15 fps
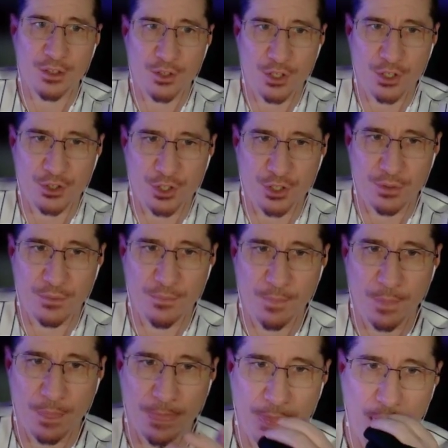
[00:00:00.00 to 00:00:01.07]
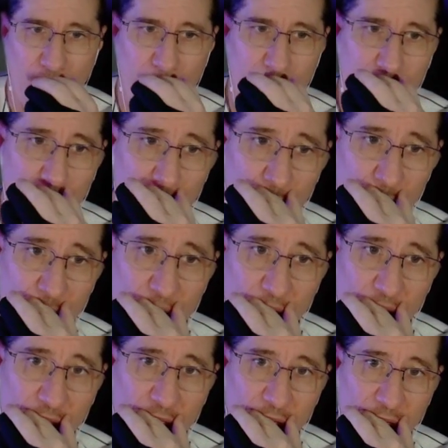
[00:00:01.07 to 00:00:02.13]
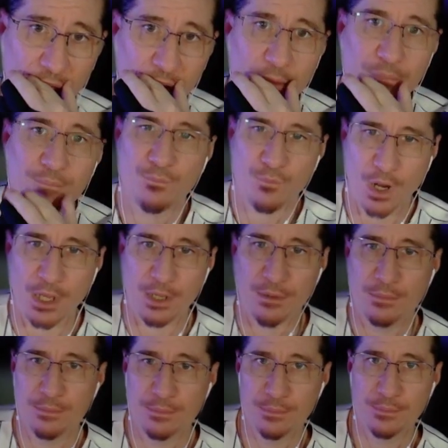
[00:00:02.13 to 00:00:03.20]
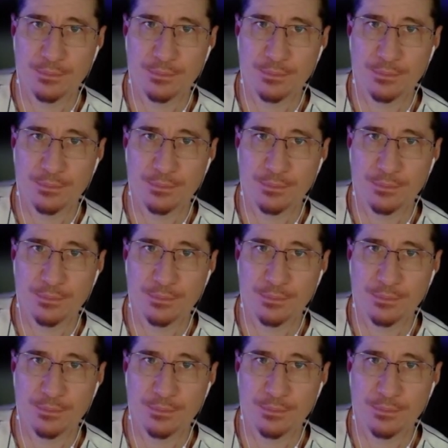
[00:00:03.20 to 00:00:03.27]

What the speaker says: so the one you have only works in Windows, right? You're saying,